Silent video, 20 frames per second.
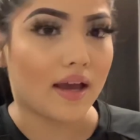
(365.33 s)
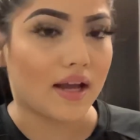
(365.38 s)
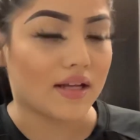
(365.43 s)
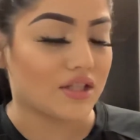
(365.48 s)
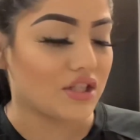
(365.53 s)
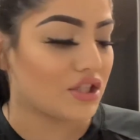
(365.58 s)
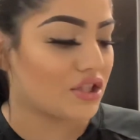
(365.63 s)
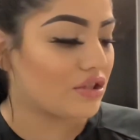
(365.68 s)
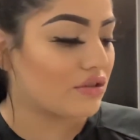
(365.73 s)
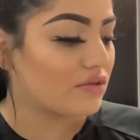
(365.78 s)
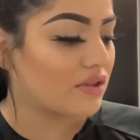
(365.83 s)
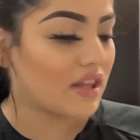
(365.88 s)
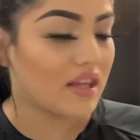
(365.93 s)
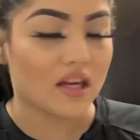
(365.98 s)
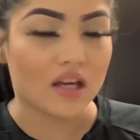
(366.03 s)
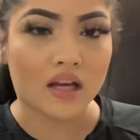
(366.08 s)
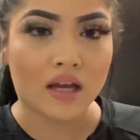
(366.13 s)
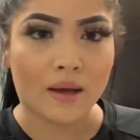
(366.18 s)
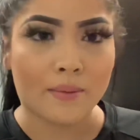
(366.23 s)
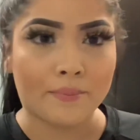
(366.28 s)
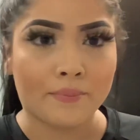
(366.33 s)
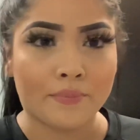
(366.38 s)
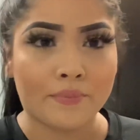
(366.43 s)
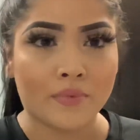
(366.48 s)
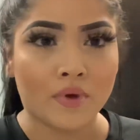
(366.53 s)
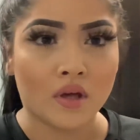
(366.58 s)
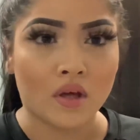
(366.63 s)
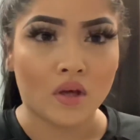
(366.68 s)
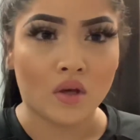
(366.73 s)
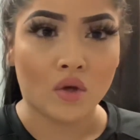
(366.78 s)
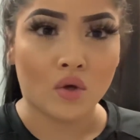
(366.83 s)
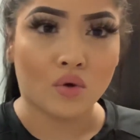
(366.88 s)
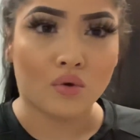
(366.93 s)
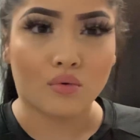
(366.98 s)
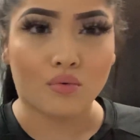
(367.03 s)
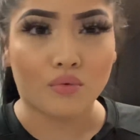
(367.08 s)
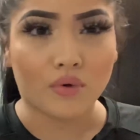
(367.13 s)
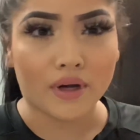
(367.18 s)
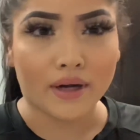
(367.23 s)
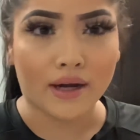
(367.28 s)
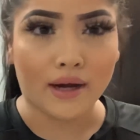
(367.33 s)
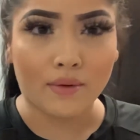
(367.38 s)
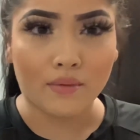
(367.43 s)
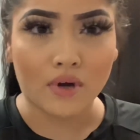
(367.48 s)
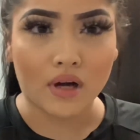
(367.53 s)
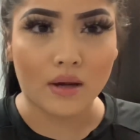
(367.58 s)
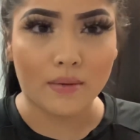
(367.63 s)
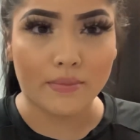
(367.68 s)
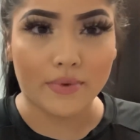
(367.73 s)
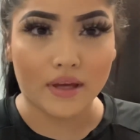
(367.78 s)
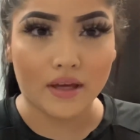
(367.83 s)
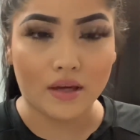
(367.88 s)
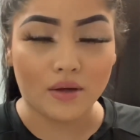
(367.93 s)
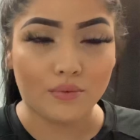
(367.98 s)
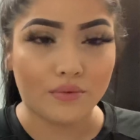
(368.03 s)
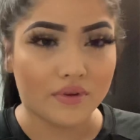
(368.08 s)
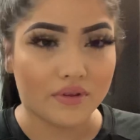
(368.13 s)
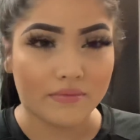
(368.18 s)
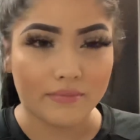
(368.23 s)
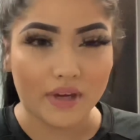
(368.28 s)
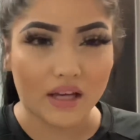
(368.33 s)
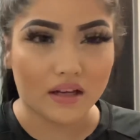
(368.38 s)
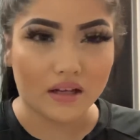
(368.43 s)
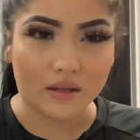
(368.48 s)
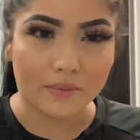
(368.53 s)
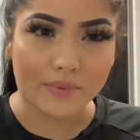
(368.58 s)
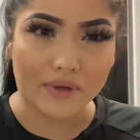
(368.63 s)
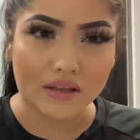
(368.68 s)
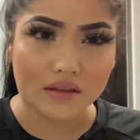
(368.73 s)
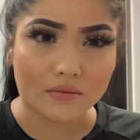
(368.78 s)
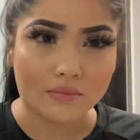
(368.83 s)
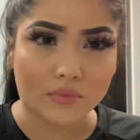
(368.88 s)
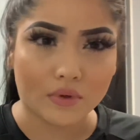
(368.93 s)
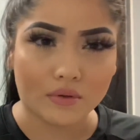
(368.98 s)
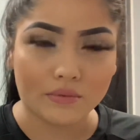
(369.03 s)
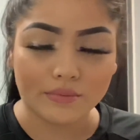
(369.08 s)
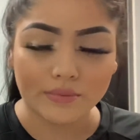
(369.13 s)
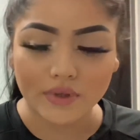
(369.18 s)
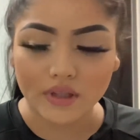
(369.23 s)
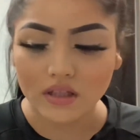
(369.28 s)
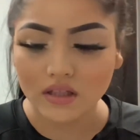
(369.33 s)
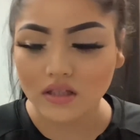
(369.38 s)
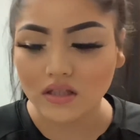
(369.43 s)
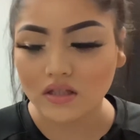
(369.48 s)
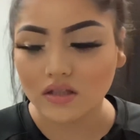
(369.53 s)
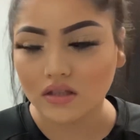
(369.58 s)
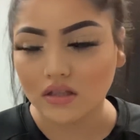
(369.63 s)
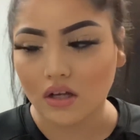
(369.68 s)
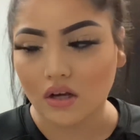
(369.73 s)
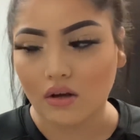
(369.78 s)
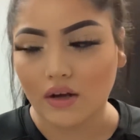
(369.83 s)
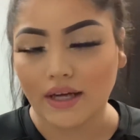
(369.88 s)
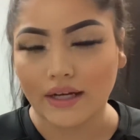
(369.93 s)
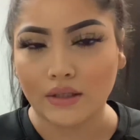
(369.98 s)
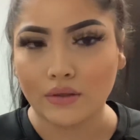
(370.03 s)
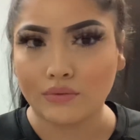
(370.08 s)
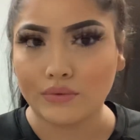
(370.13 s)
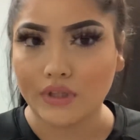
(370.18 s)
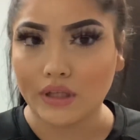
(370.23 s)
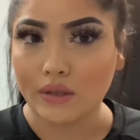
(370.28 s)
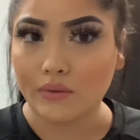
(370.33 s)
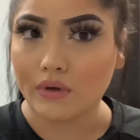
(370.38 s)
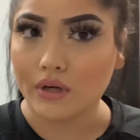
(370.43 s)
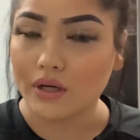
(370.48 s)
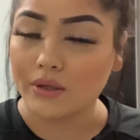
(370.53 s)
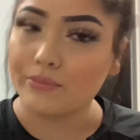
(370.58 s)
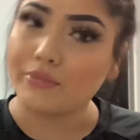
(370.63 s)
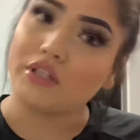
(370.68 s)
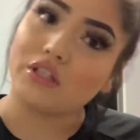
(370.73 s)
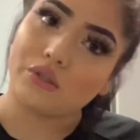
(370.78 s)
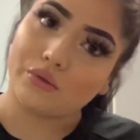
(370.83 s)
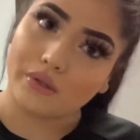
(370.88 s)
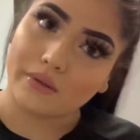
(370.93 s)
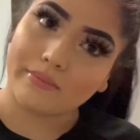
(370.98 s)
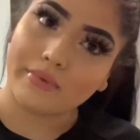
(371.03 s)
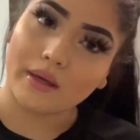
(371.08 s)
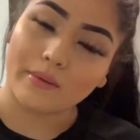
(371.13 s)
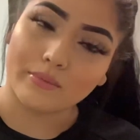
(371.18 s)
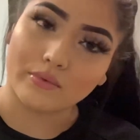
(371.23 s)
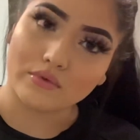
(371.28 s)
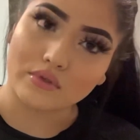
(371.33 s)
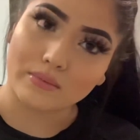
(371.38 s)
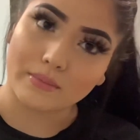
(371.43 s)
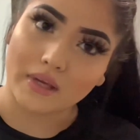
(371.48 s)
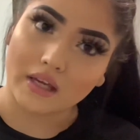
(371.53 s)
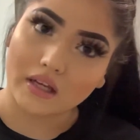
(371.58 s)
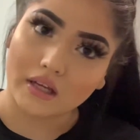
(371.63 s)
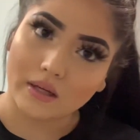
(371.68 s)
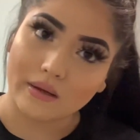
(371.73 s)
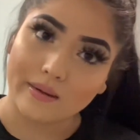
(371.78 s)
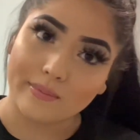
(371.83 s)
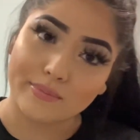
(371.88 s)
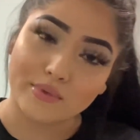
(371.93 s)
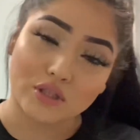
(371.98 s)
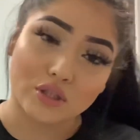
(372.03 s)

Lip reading: I just don't think I'm where I want to be with makeup at the moment. So I don't really want to be doing people's makeup.